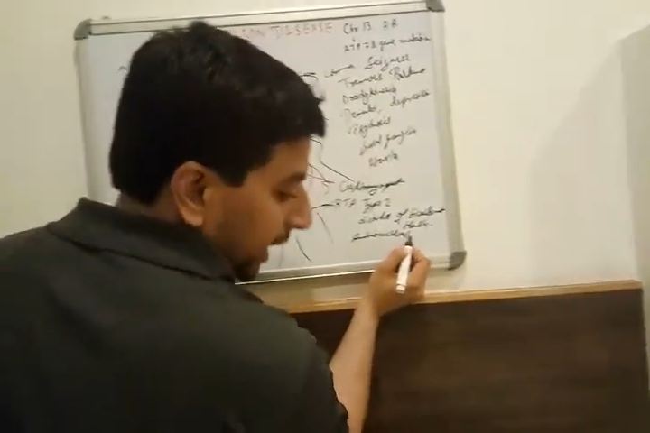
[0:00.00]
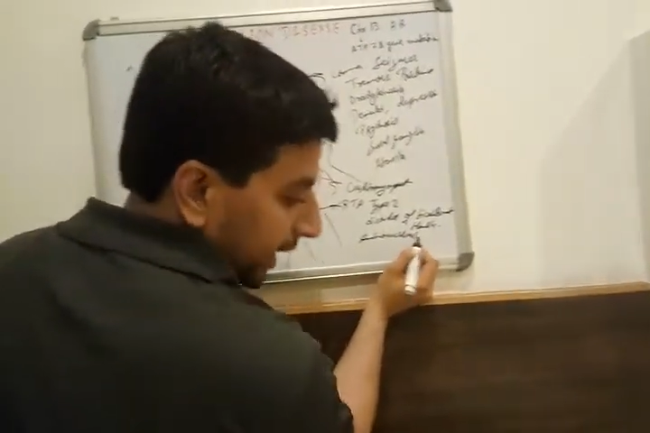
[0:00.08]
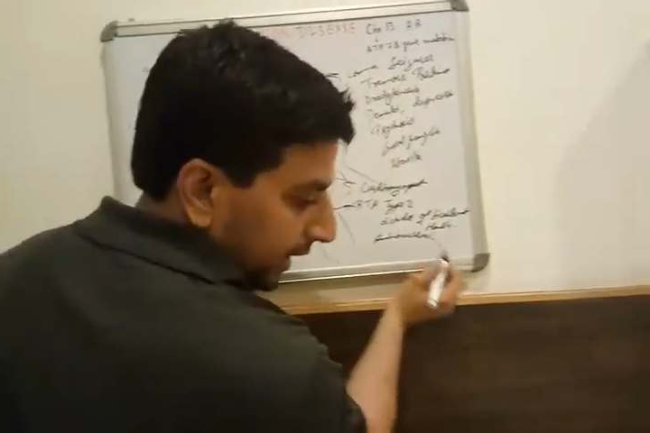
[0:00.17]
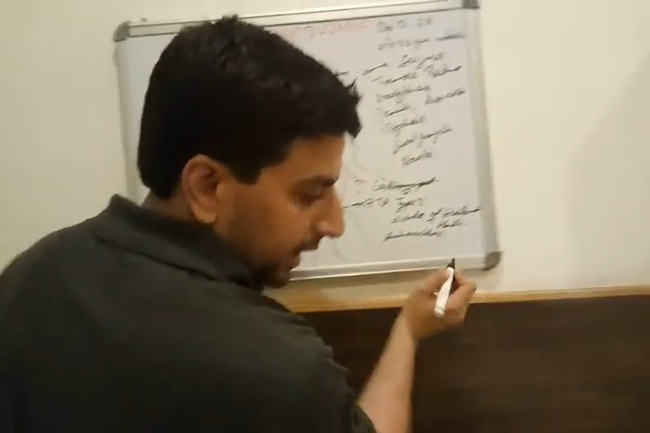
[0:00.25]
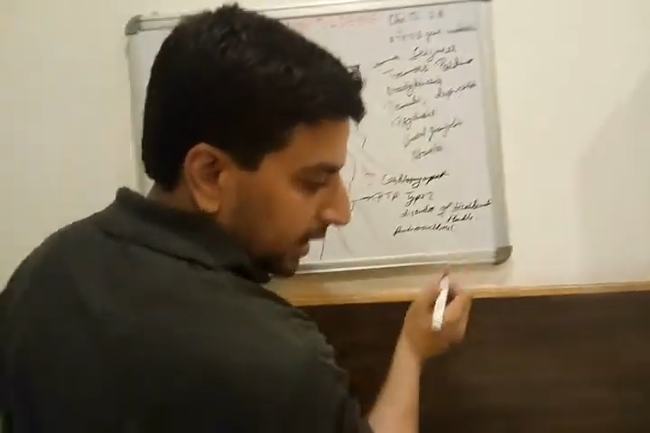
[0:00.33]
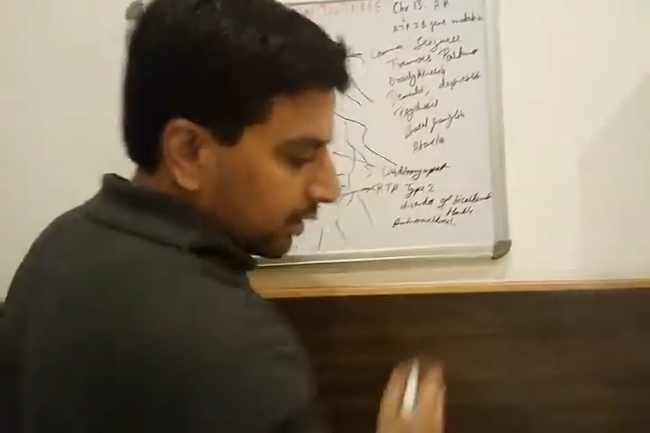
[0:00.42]

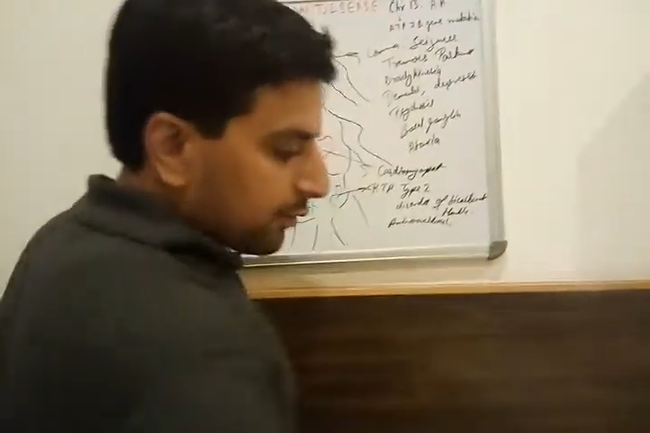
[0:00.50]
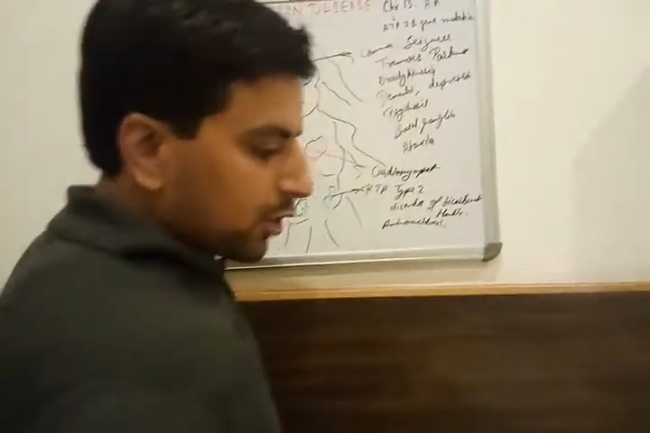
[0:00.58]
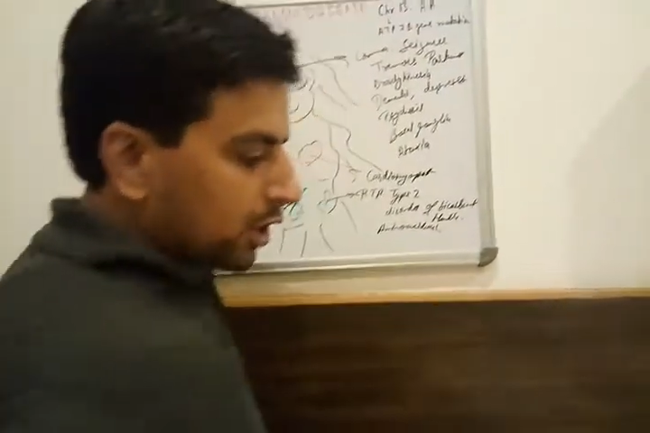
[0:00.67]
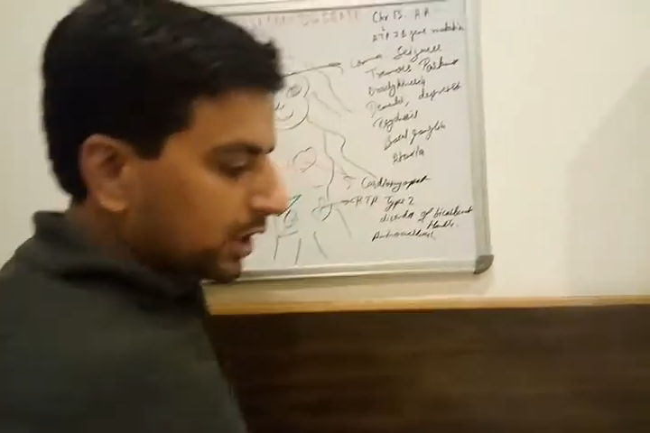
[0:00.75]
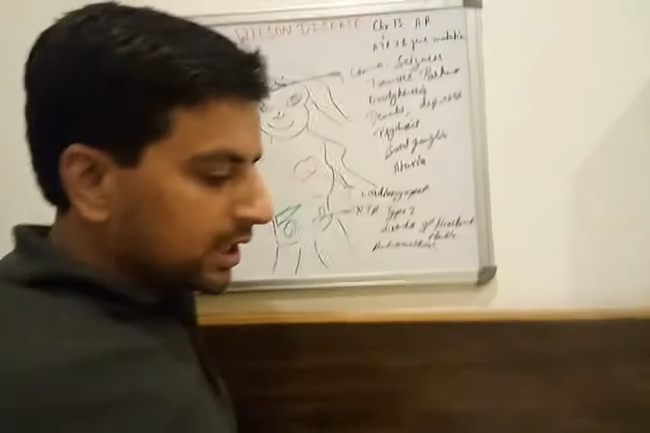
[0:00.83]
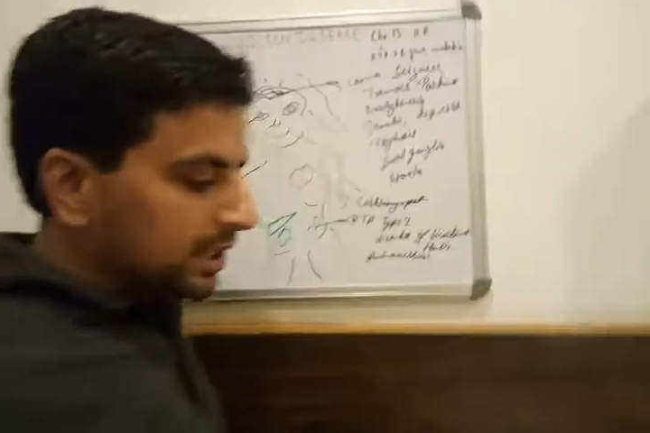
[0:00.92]
And
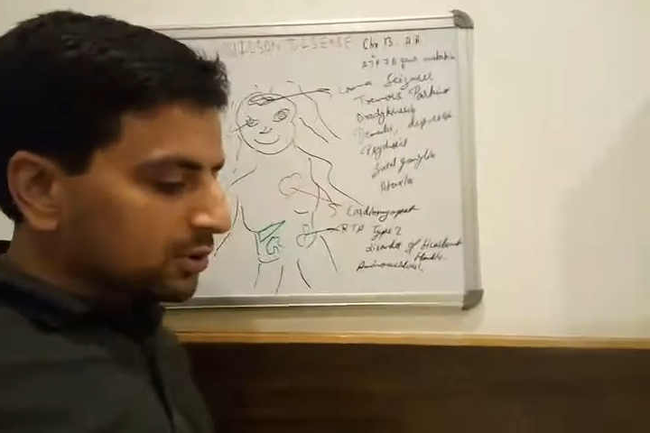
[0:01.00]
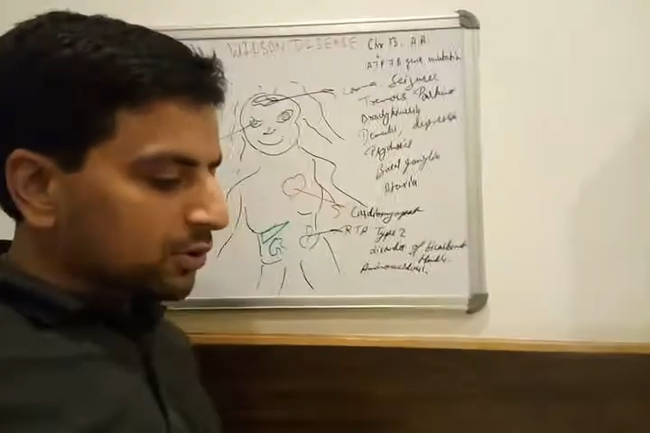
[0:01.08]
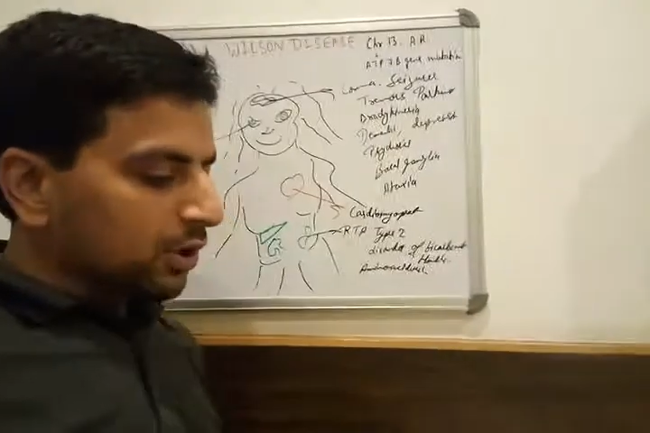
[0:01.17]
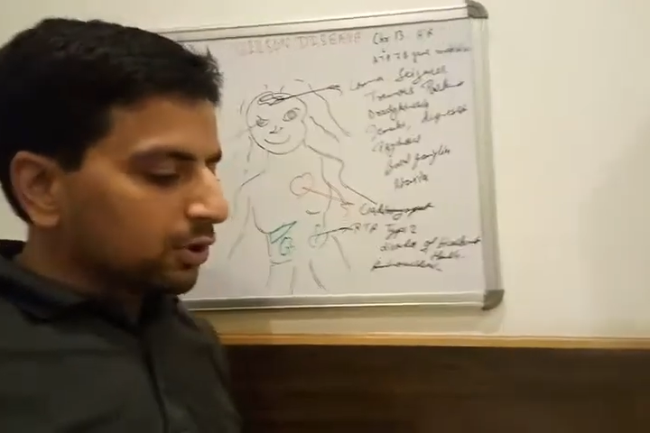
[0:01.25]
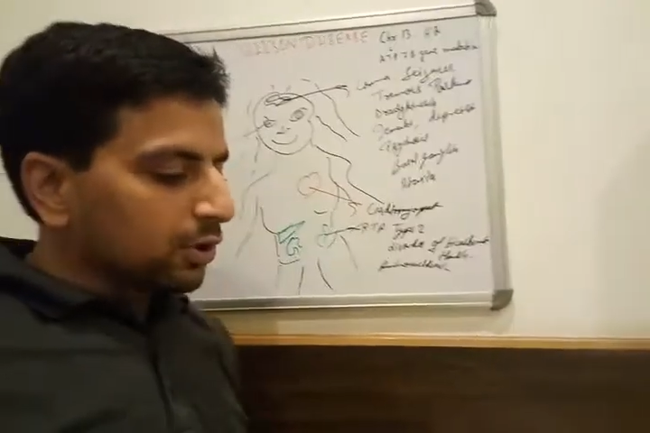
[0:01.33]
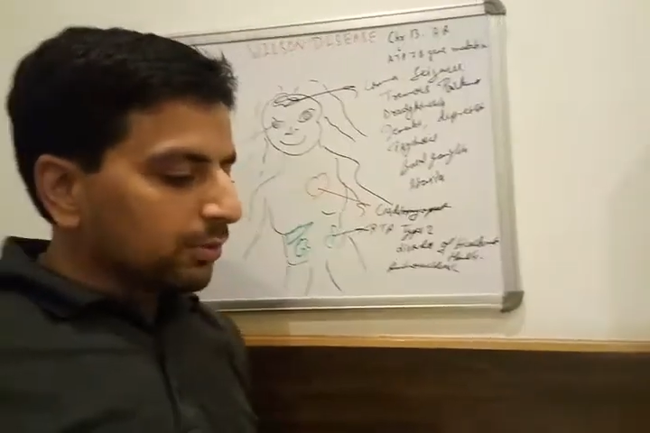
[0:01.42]
what else
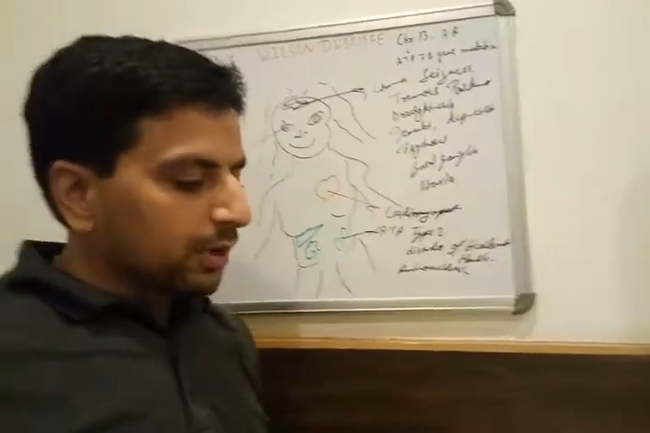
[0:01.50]
going to